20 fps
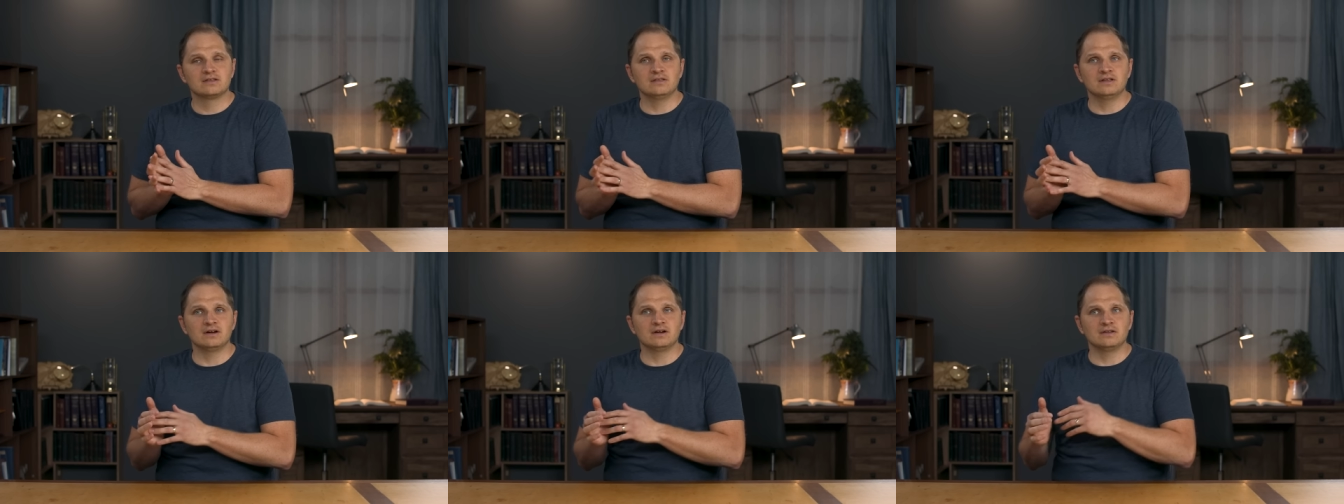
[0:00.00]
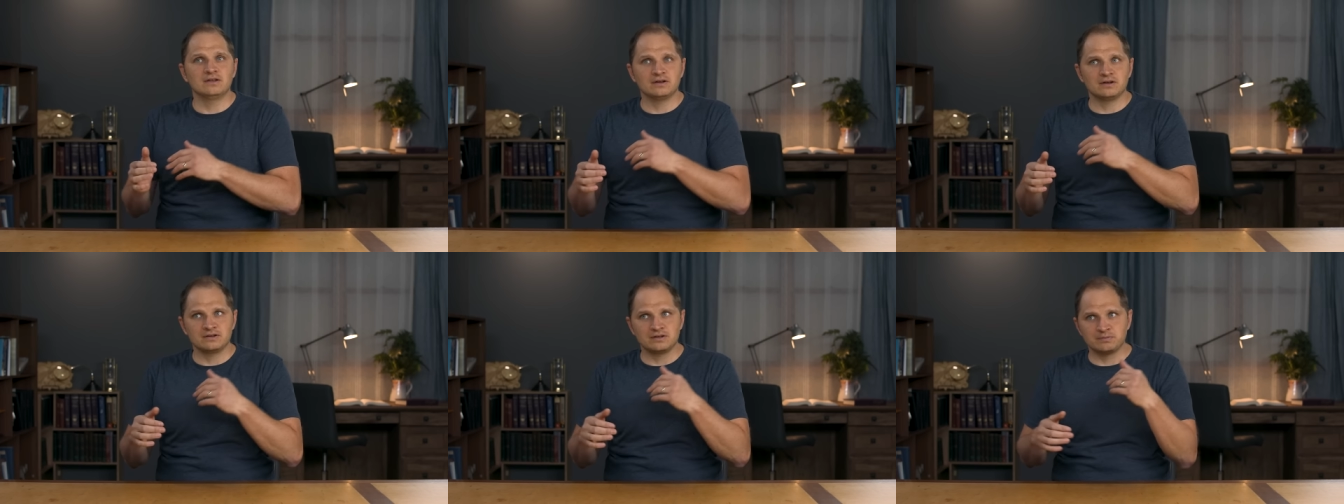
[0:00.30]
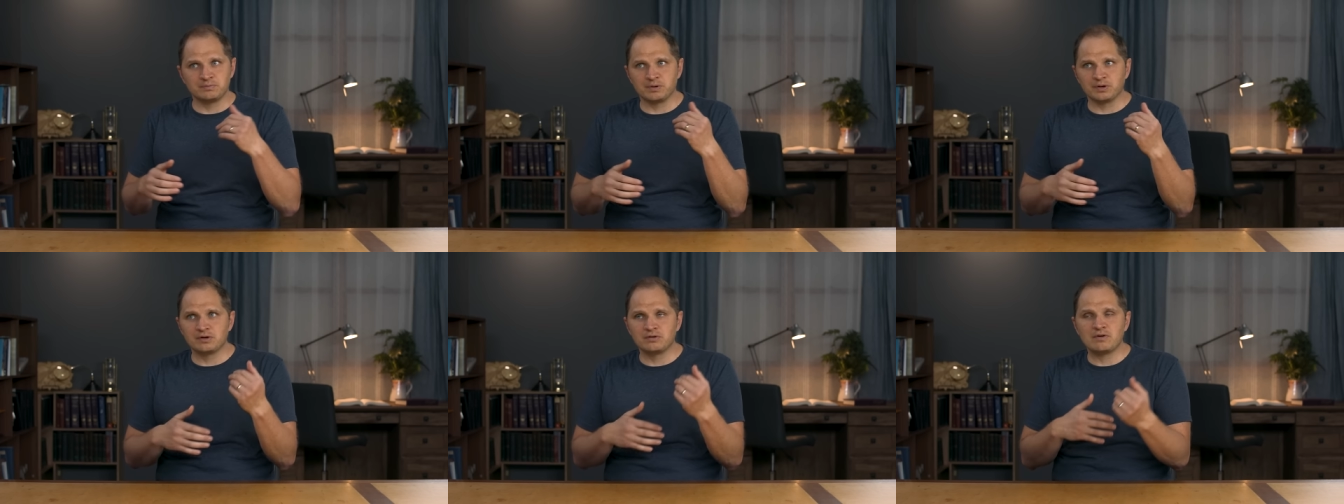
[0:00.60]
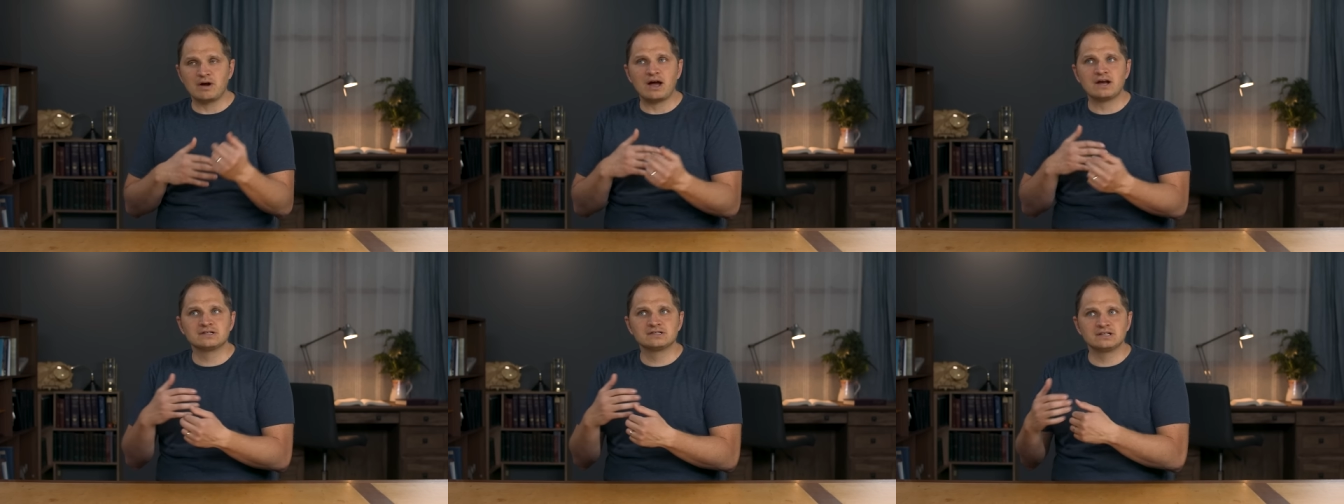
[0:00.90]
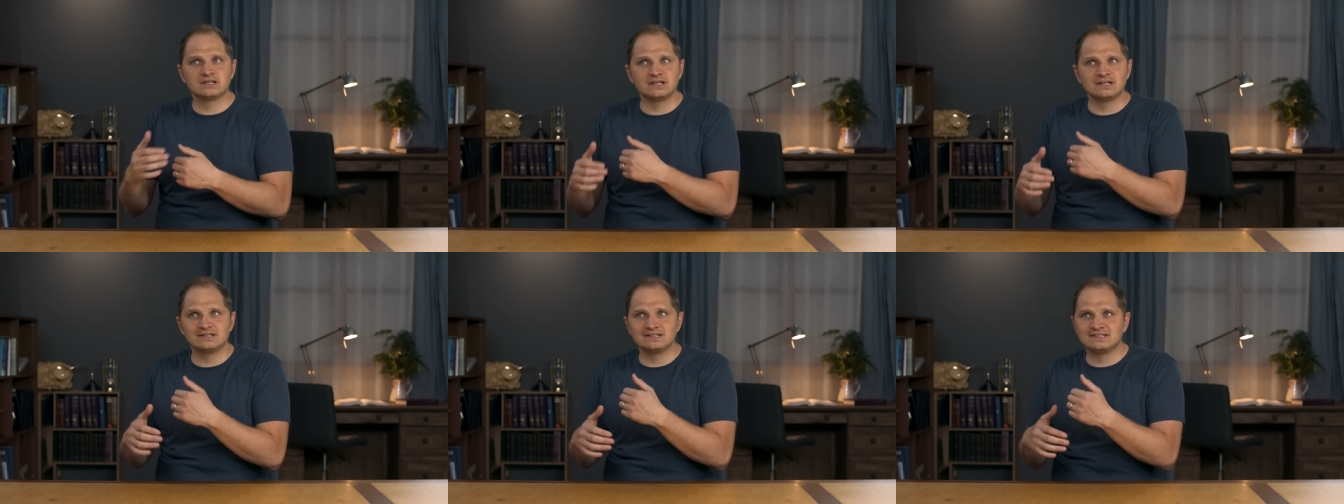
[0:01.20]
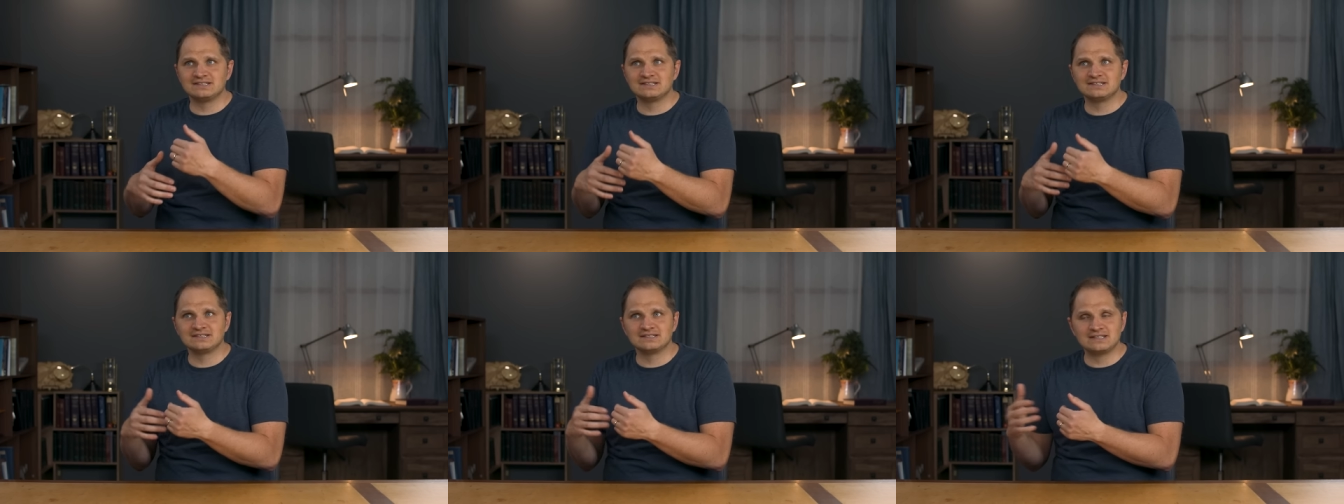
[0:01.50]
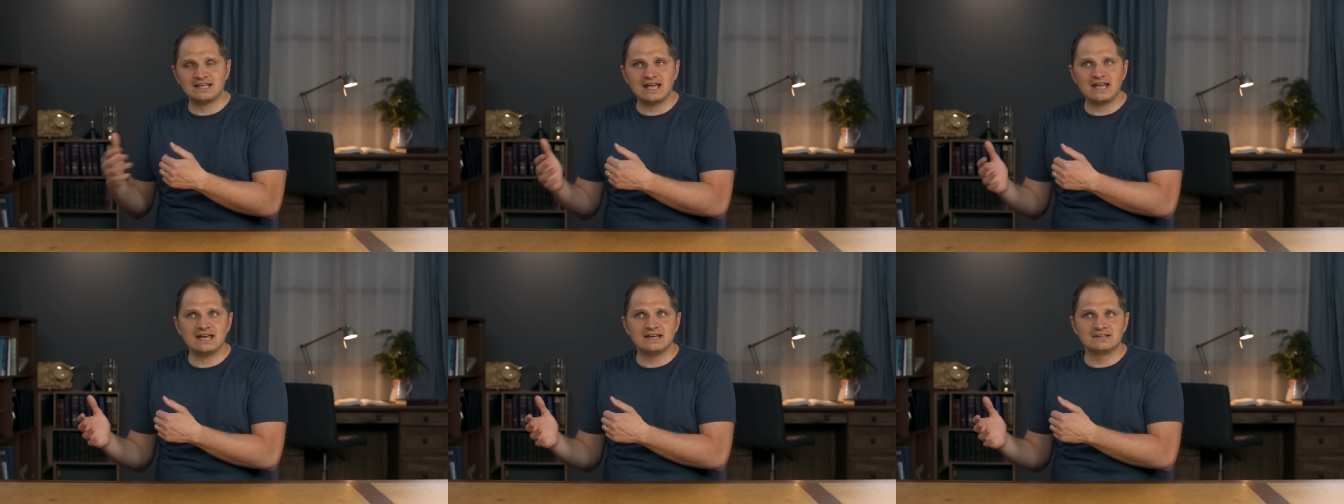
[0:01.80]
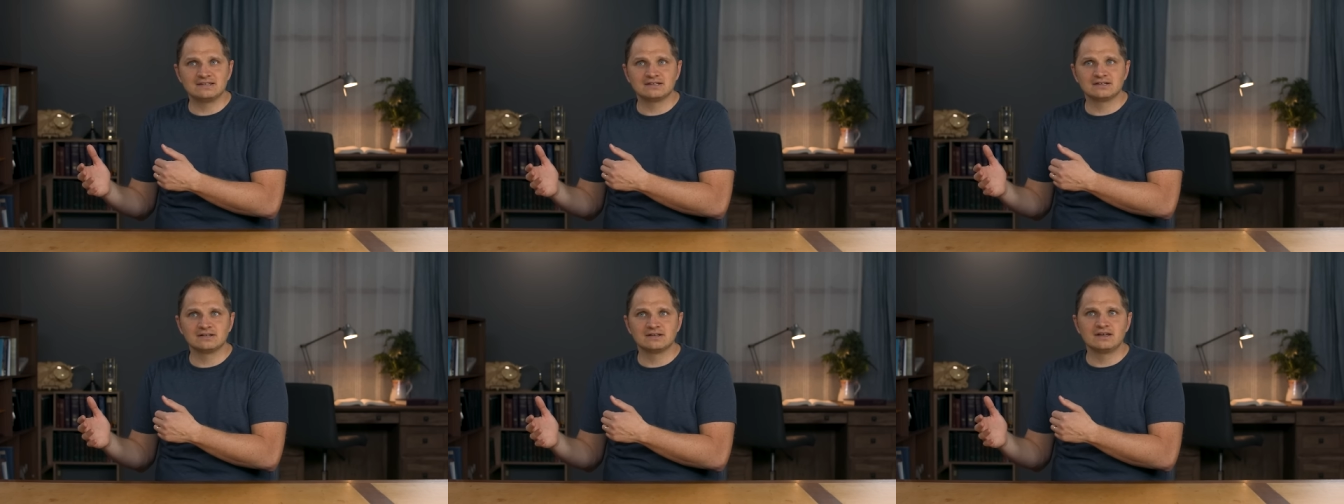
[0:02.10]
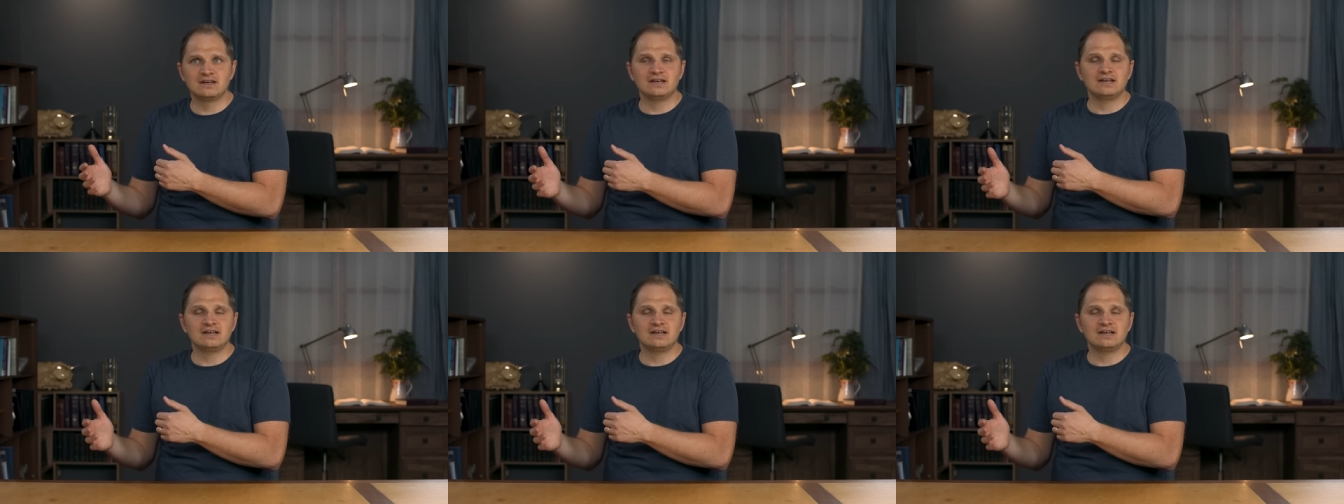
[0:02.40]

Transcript: The, the, the progression in state